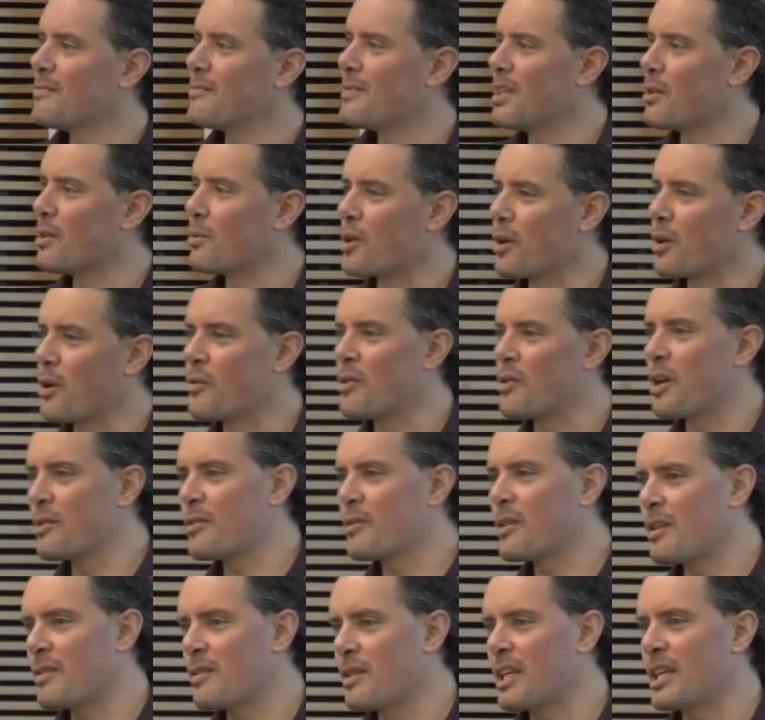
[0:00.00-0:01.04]

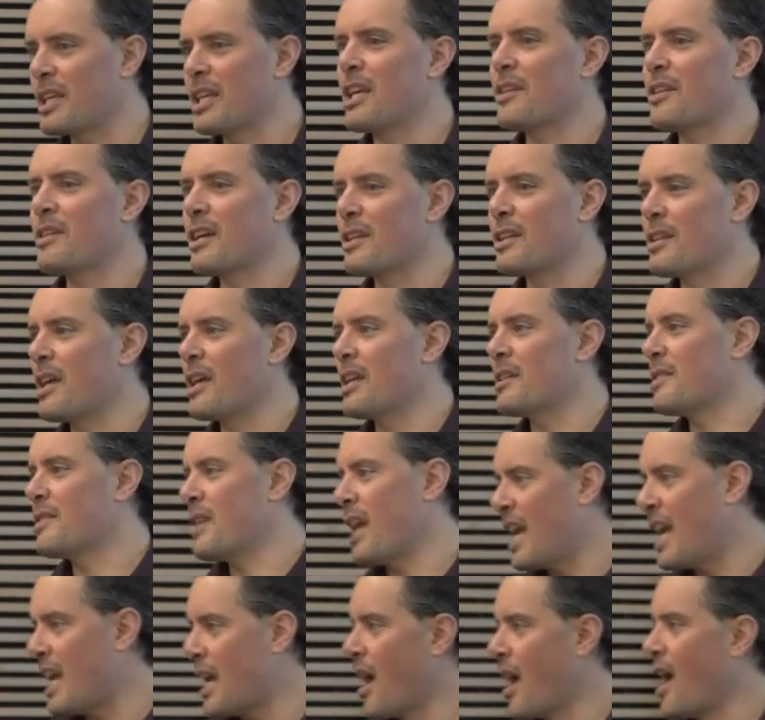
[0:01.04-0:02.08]
That
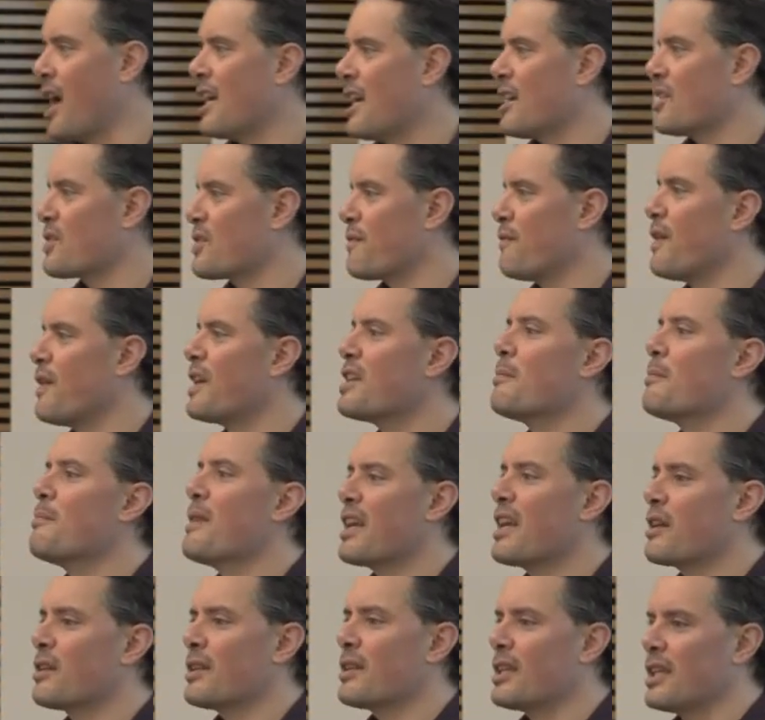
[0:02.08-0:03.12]
AI is
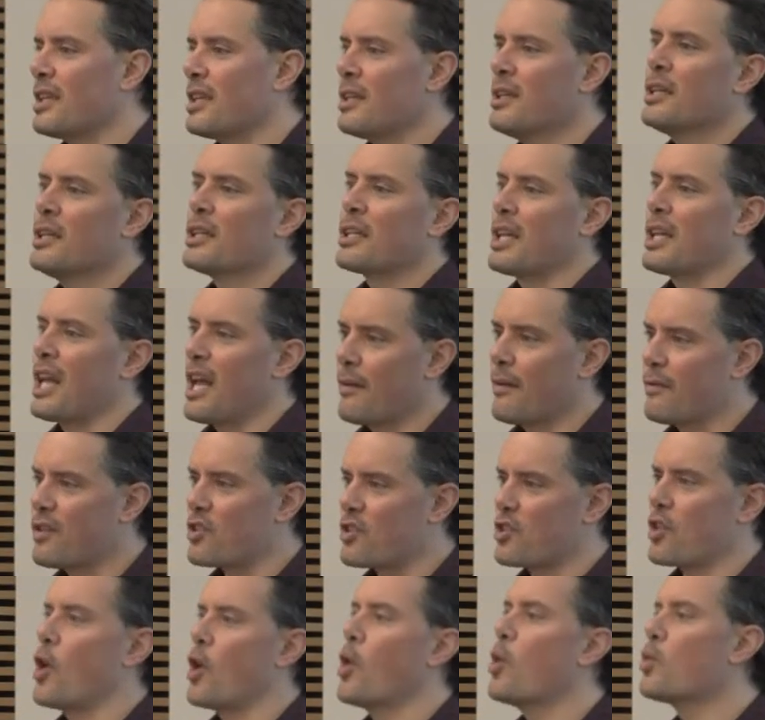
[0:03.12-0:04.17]
fundamentally going to have this
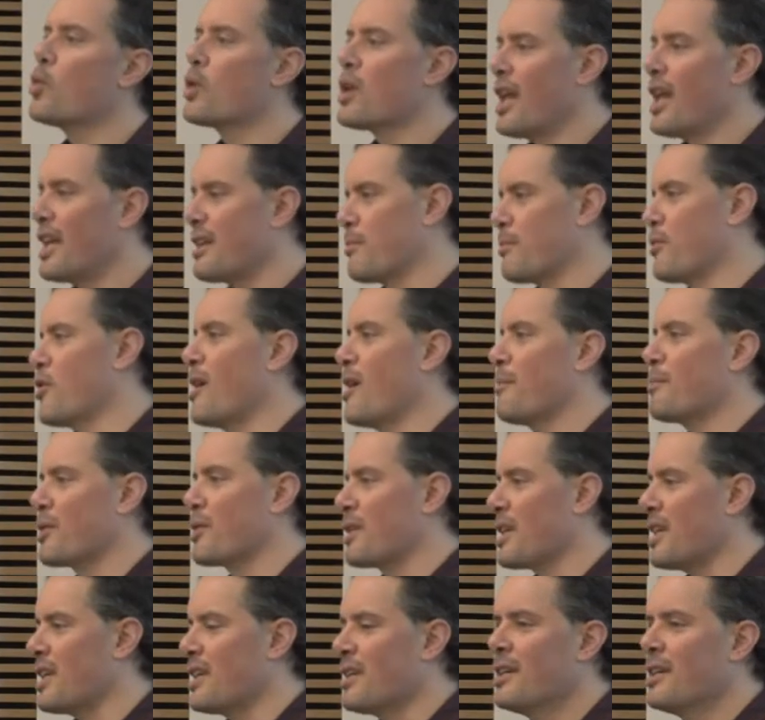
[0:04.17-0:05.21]
code-like
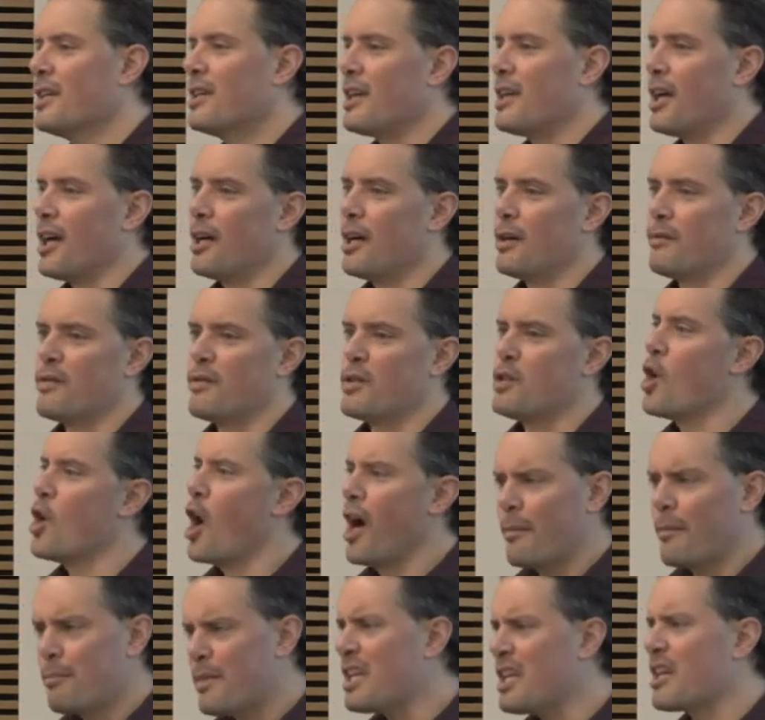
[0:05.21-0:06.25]
property of
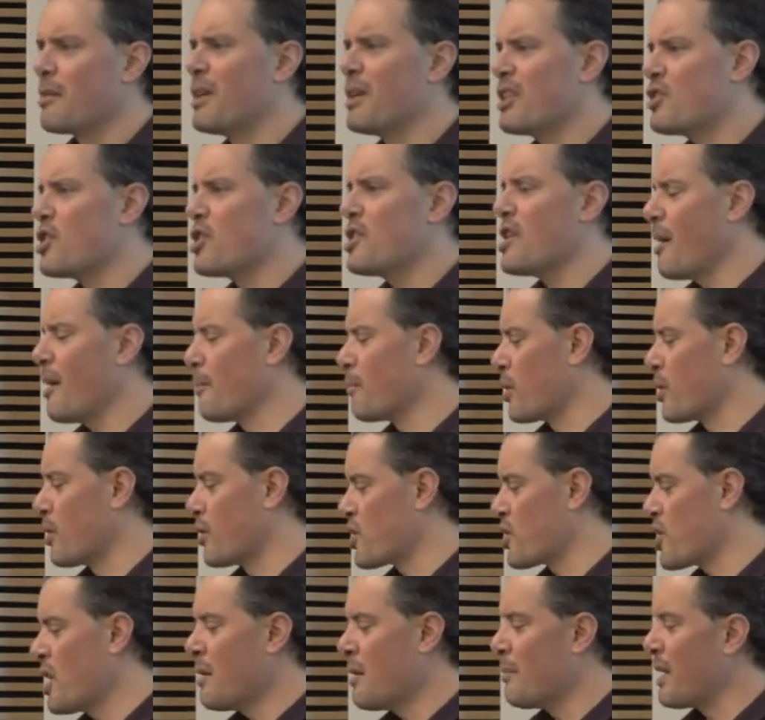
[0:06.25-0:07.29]
not being a bunch of
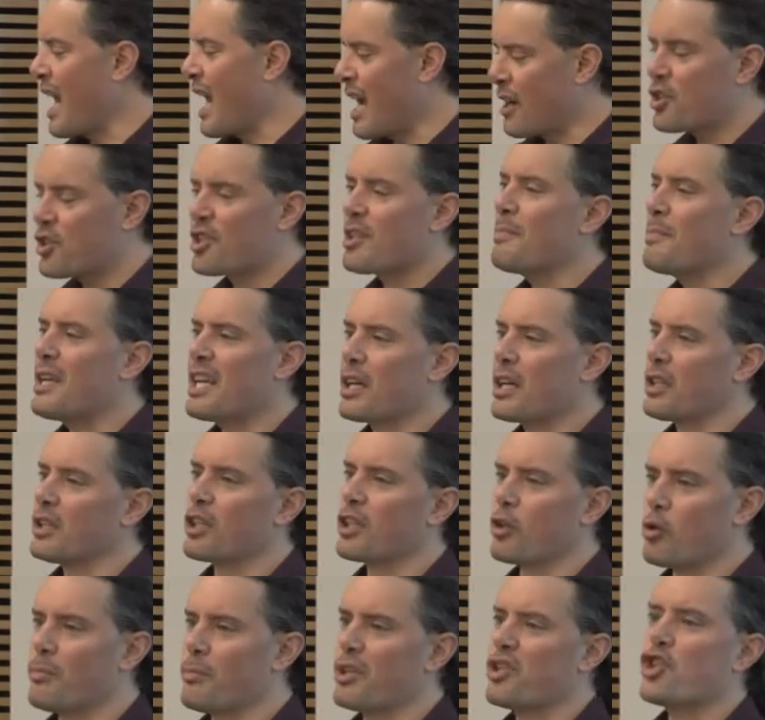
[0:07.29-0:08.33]
numbers, but actually being a
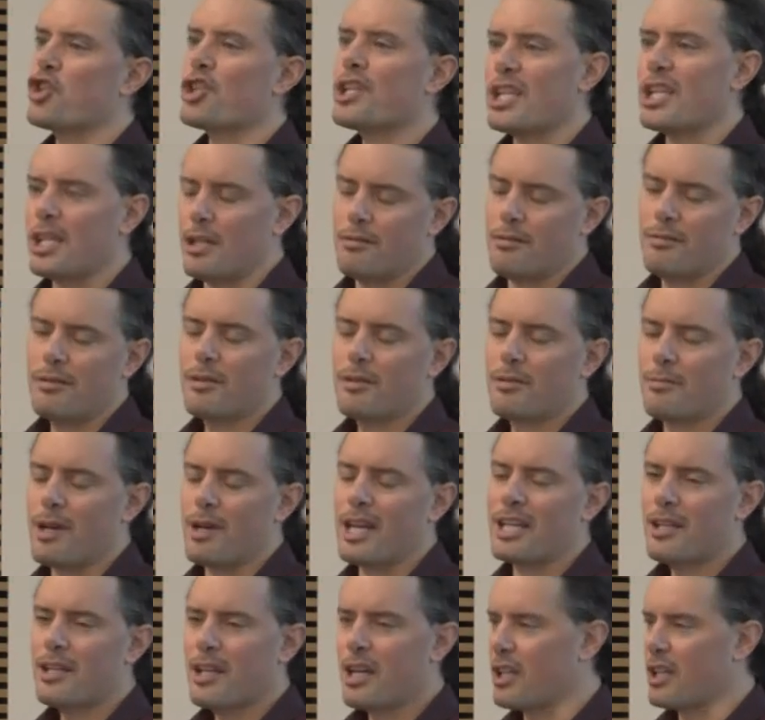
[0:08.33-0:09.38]
little machine,
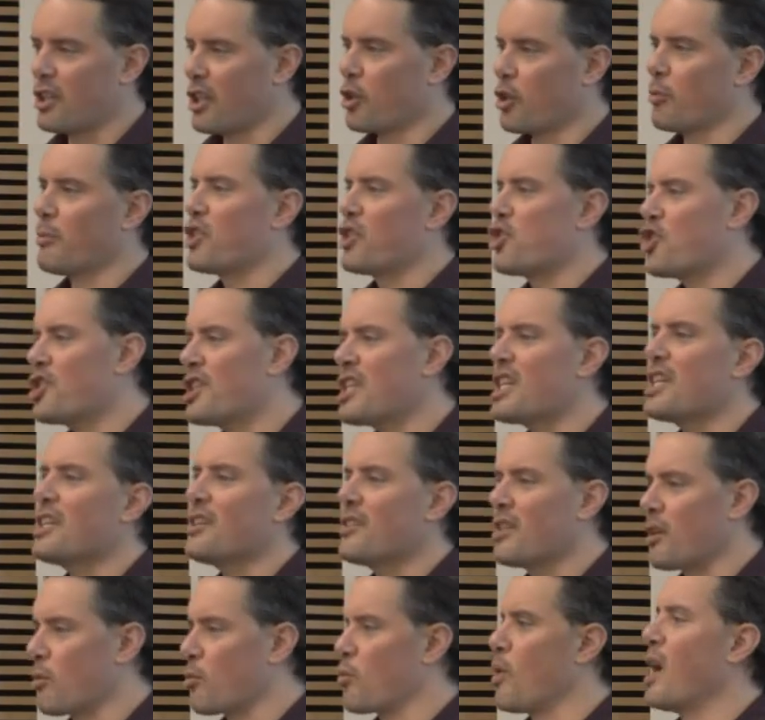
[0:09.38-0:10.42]
right? A little machine
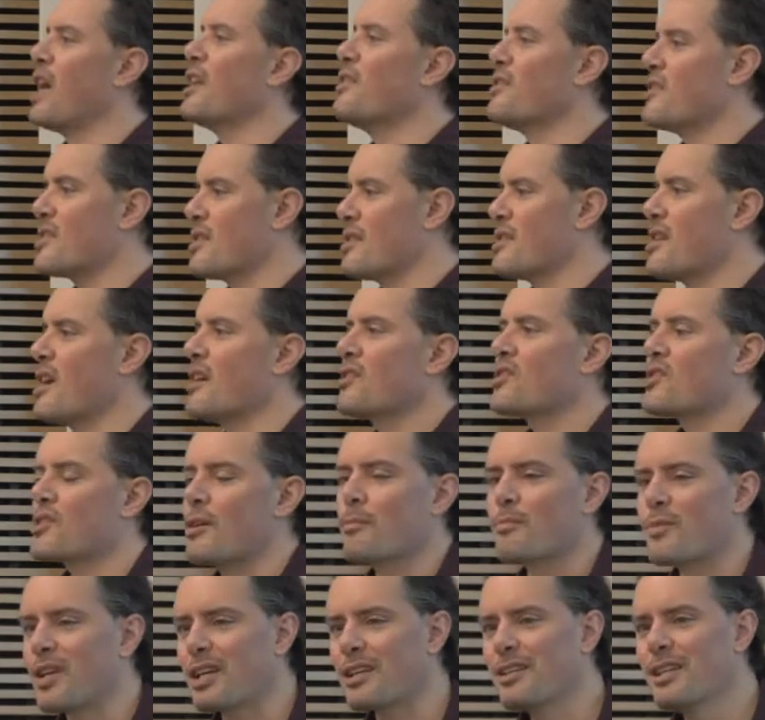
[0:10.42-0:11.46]
that runs and does
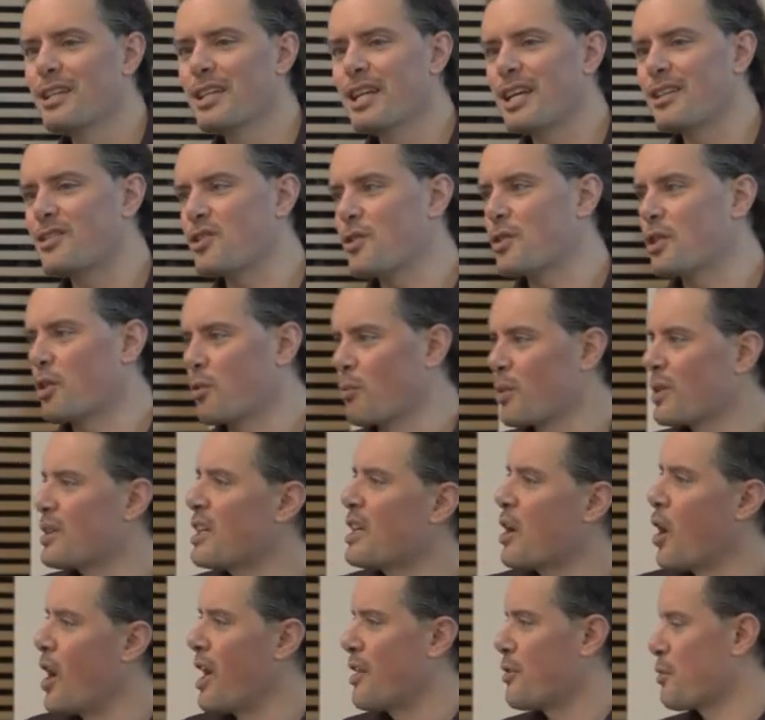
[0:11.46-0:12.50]
something. And so you're really
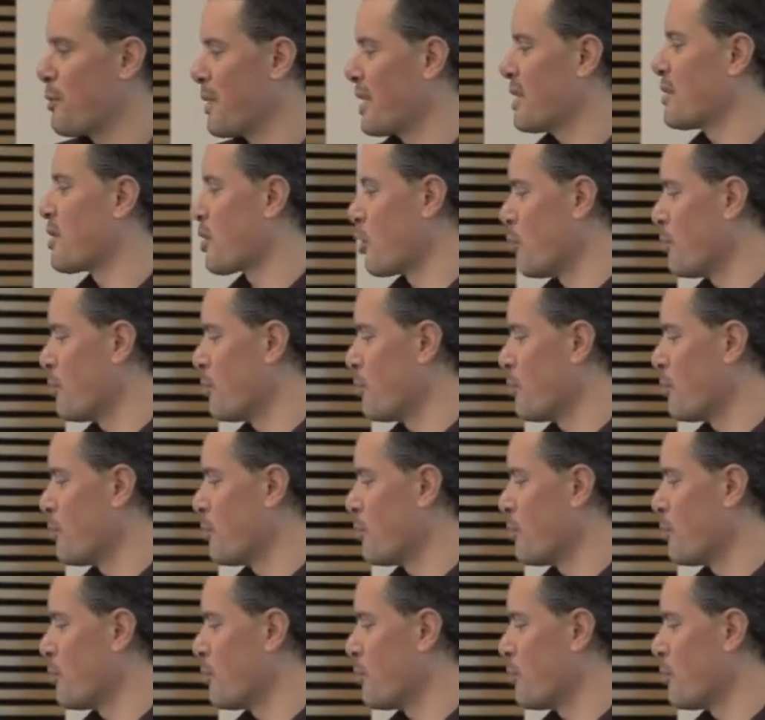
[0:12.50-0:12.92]
authoring little